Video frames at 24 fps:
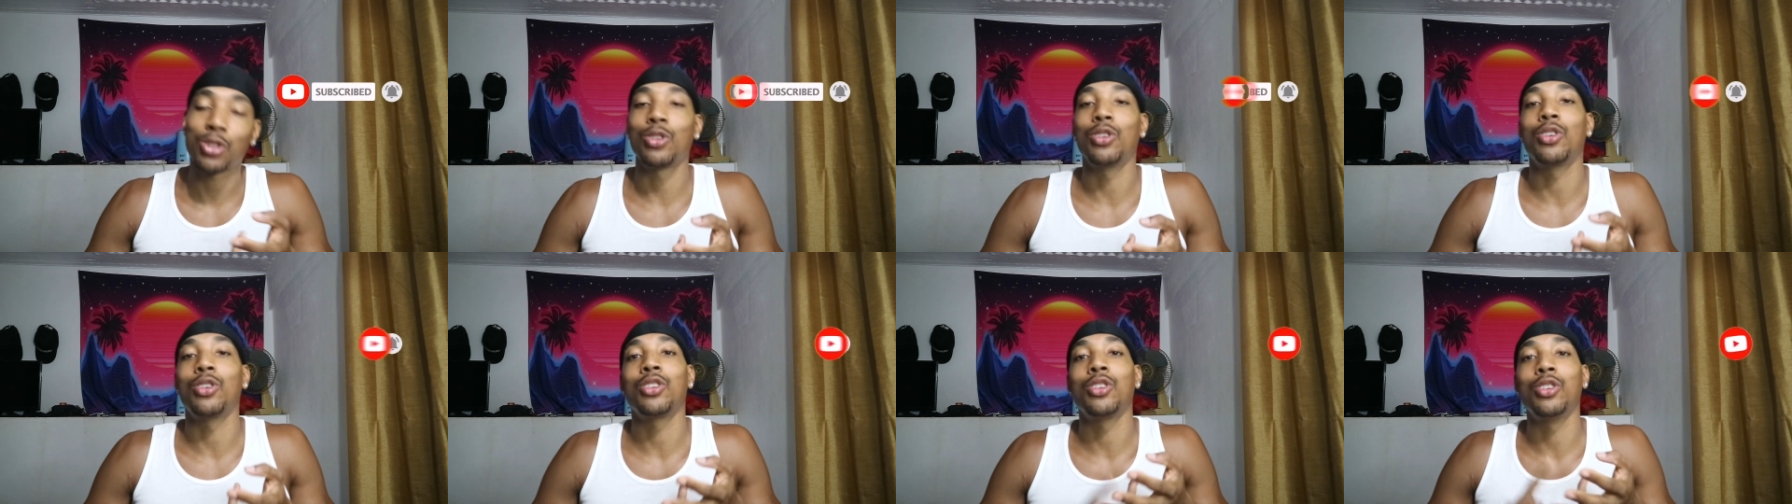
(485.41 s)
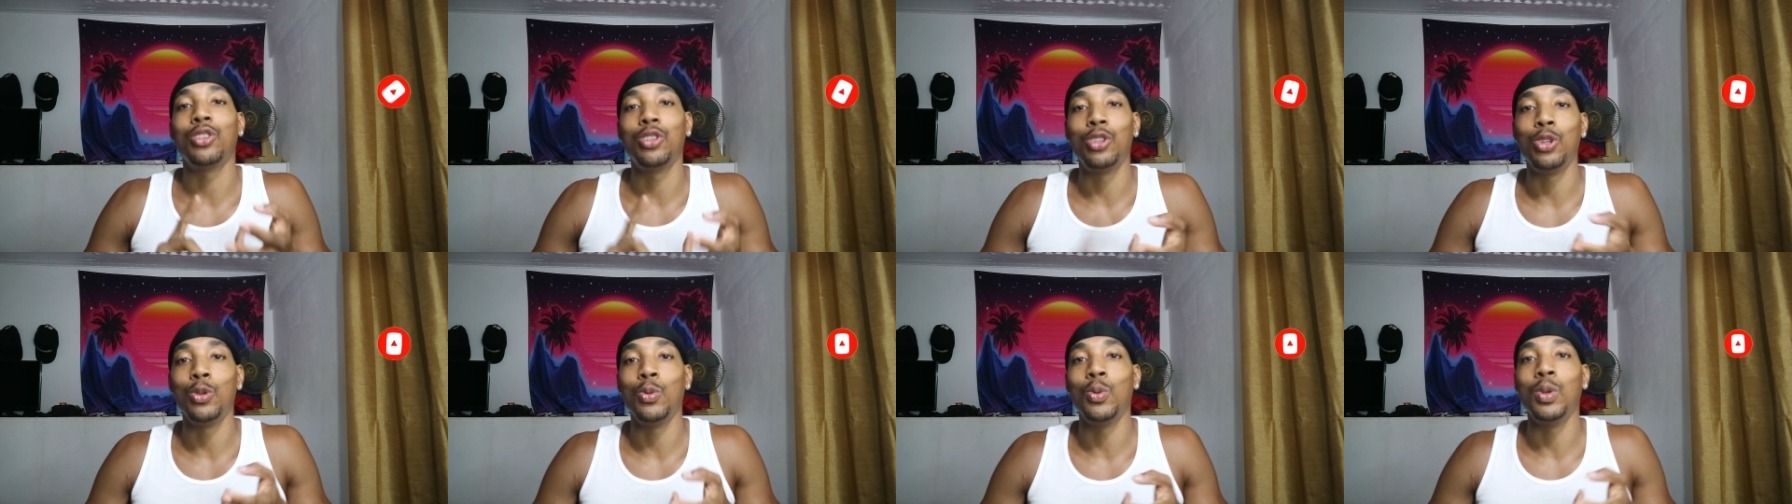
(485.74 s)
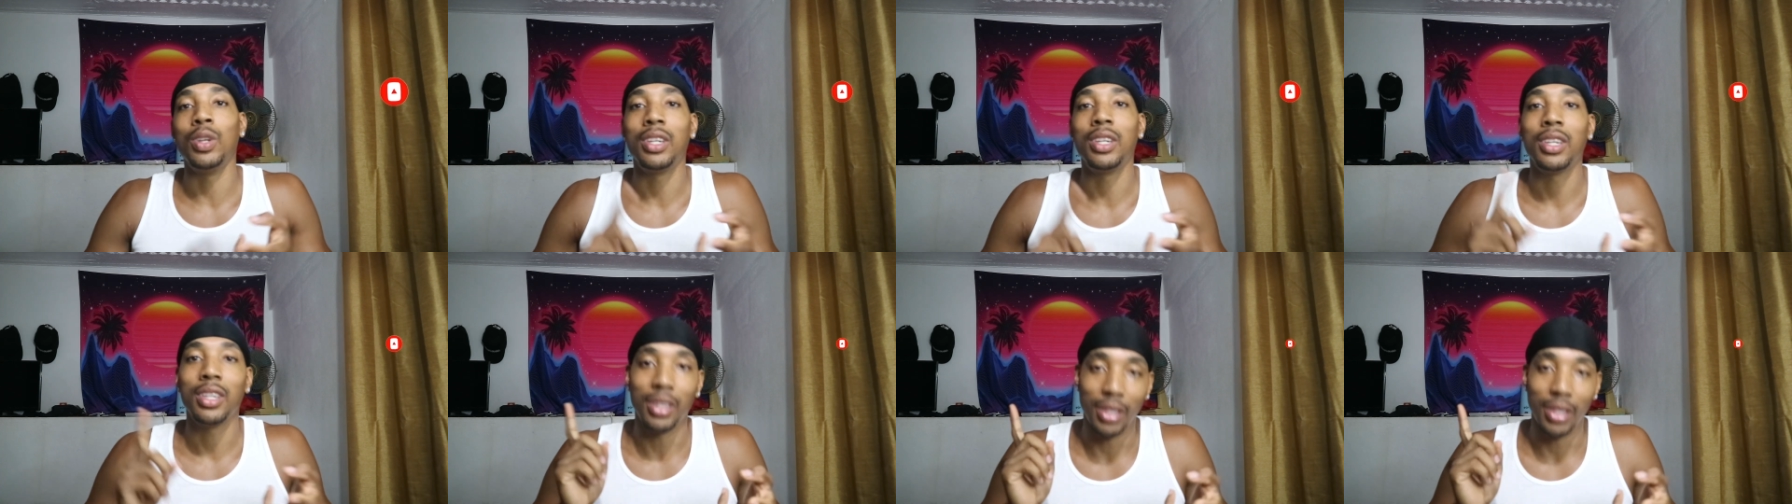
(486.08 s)
sure you're
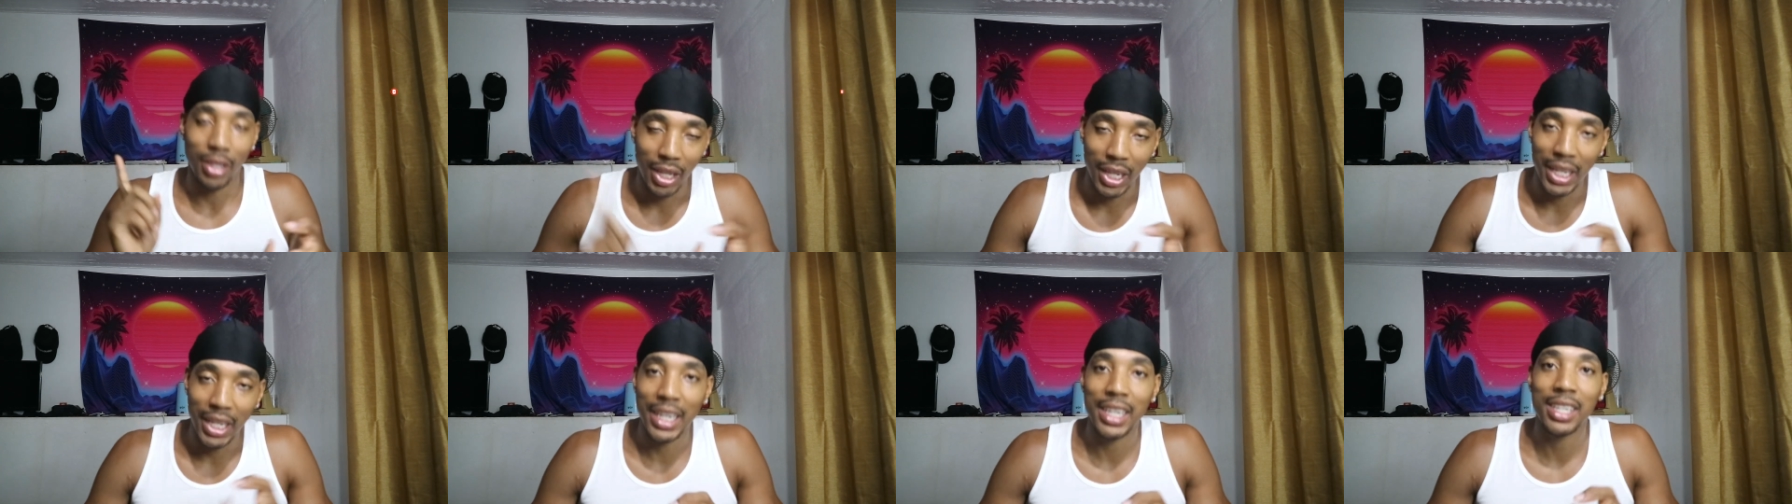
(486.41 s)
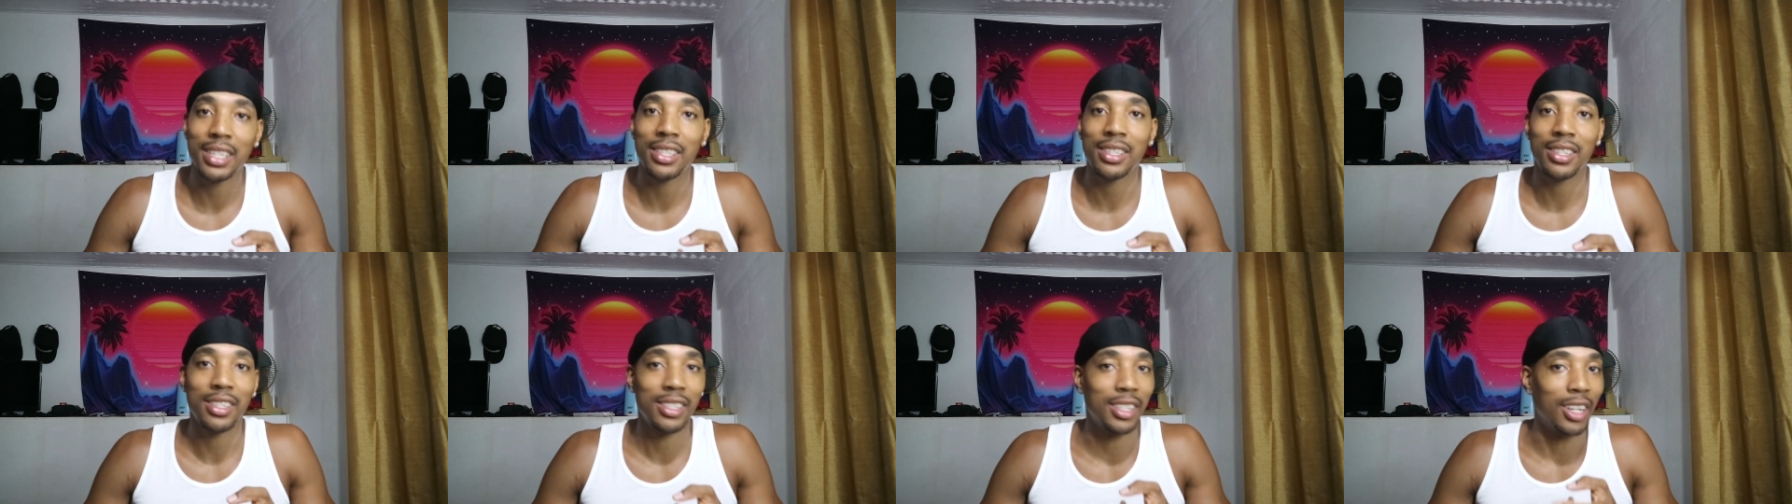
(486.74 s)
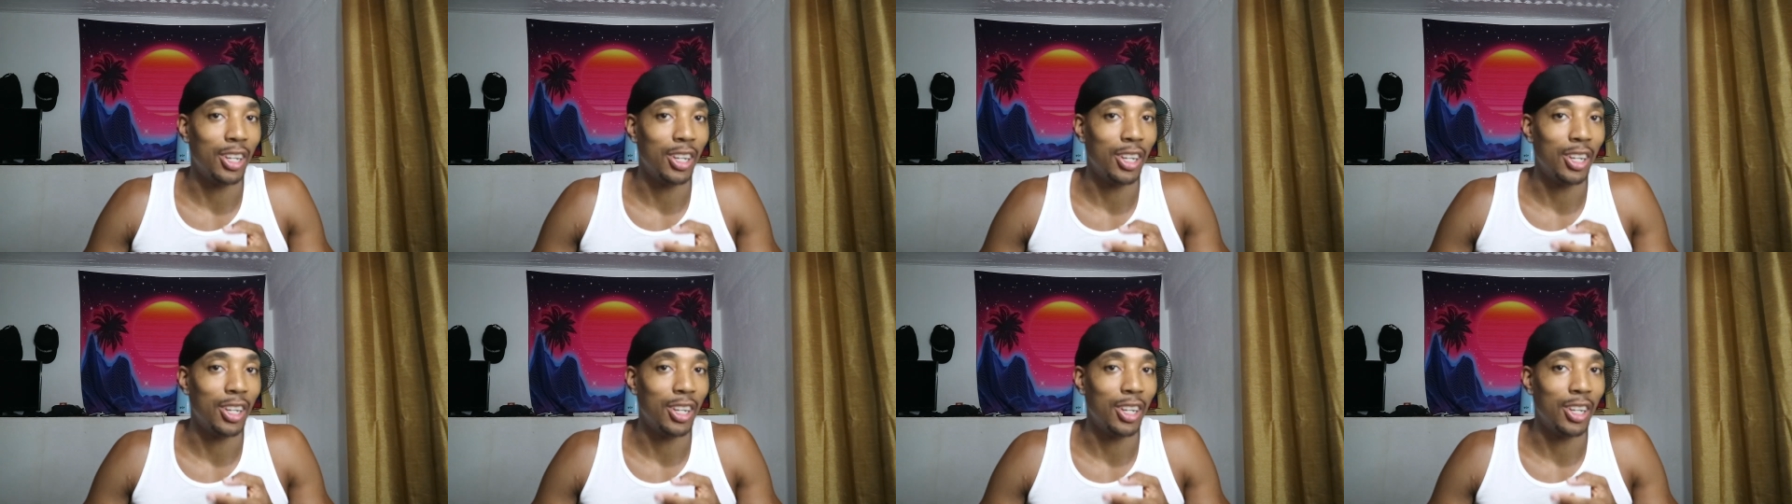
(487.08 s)
doing your legs,